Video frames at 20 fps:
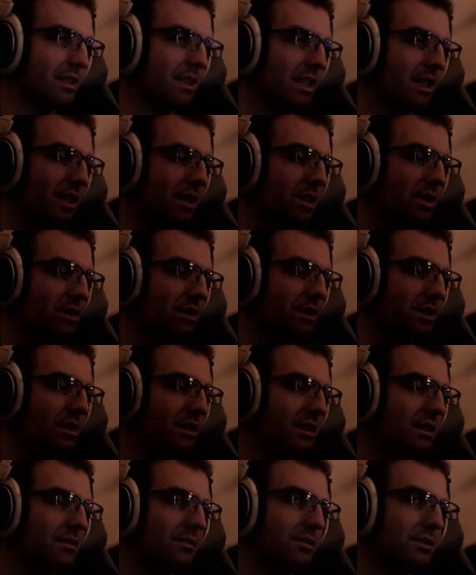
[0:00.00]
Like, the shit it
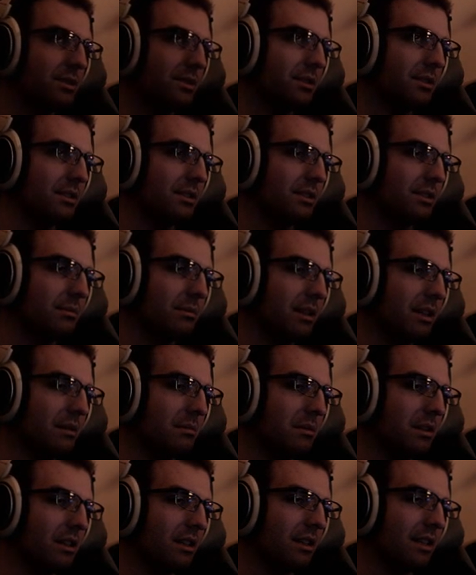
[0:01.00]
influenced made
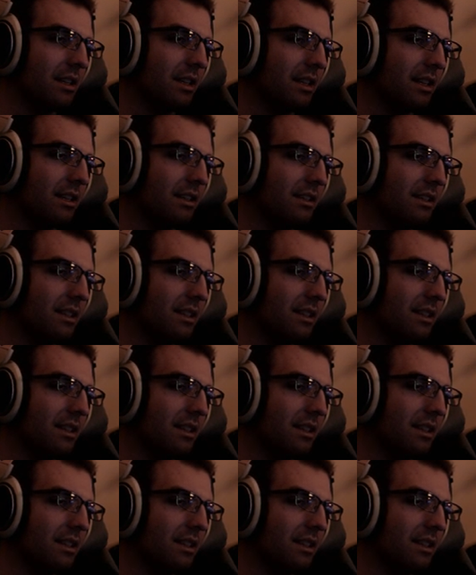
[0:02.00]
me, like,